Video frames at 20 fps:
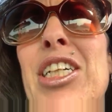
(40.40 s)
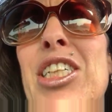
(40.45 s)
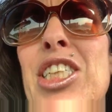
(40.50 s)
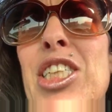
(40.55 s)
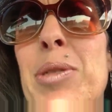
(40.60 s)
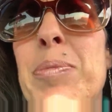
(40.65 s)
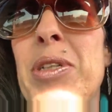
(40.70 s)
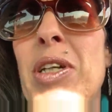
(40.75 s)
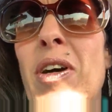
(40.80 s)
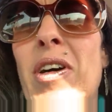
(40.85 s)

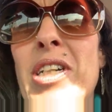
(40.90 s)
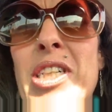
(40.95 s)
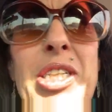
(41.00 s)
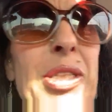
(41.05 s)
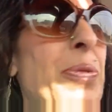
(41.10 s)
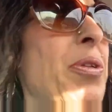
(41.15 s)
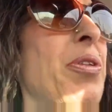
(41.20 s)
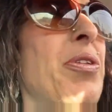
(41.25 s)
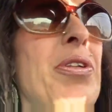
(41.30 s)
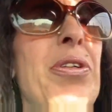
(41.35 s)
to be
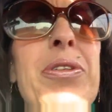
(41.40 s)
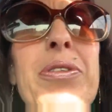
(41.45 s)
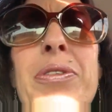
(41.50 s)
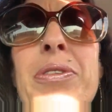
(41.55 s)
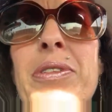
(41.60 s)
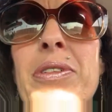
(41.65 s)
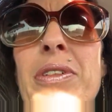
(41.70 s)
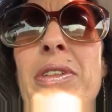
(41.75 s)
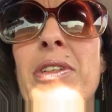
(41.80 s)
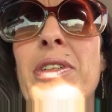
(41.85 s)
honest with you.
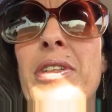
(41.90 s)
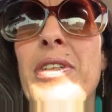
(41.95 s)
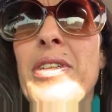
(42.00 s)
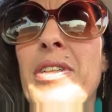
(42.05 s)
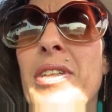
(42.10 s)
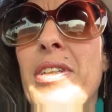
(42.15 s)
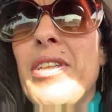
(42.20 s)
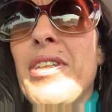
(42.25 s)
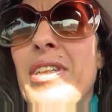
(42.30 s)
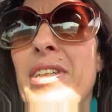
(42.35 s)

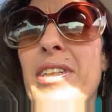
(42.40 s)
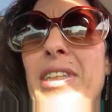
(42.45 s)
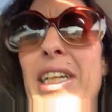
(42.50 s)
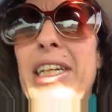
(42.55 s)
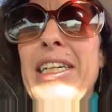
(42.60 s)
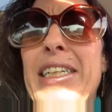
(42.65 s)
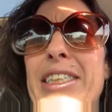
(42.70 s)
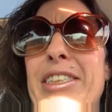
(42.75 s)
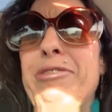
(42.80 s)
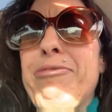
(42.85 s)

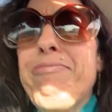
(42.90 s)
Like,